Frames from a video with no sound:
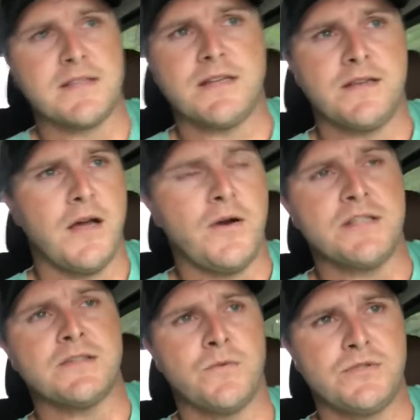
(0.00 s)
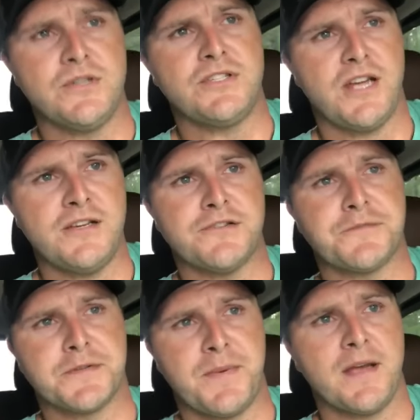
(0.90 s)
I said, no, I just want you to change your
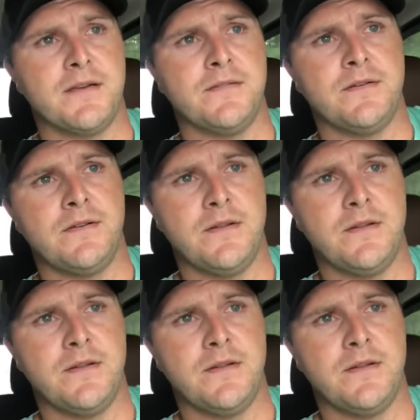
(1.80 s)
perspective.